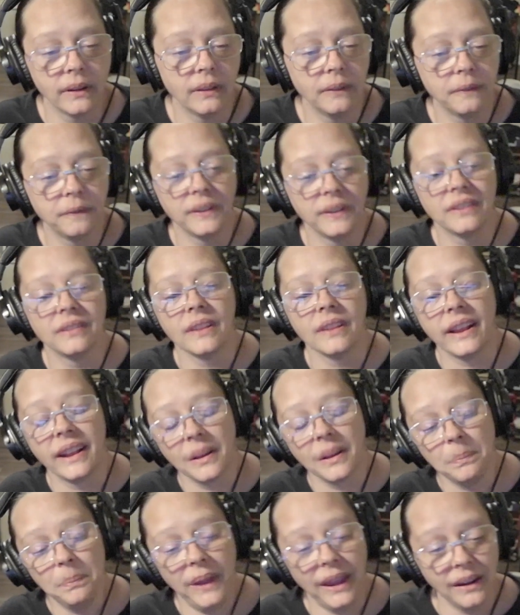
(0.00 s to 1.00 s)
If it's like a
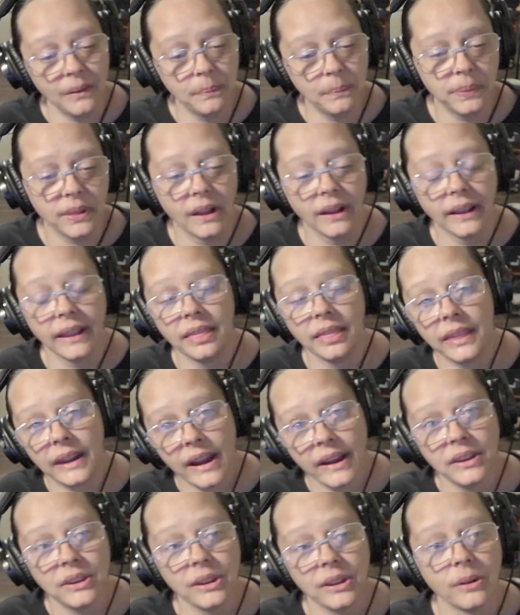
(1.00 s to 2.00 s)
paid plugin that
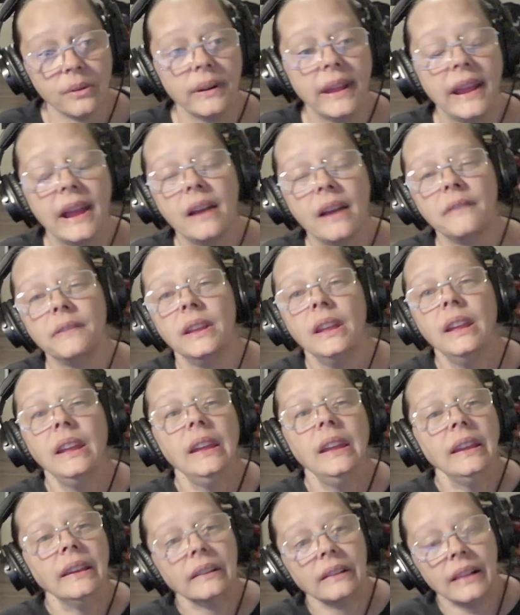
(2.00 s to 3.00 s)
I don't have,
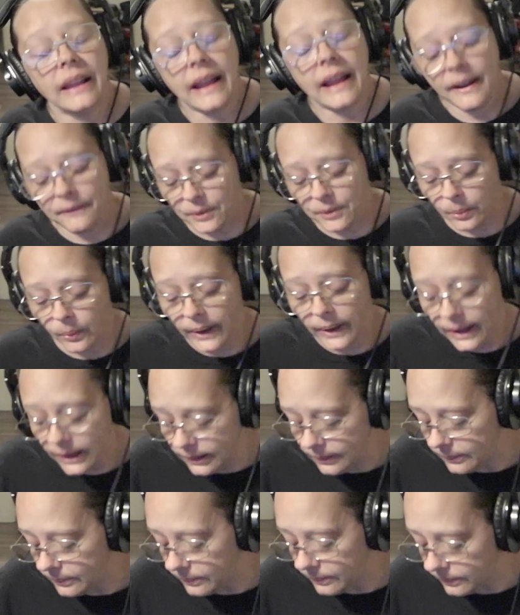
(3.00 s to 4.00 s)
it'll have to wait.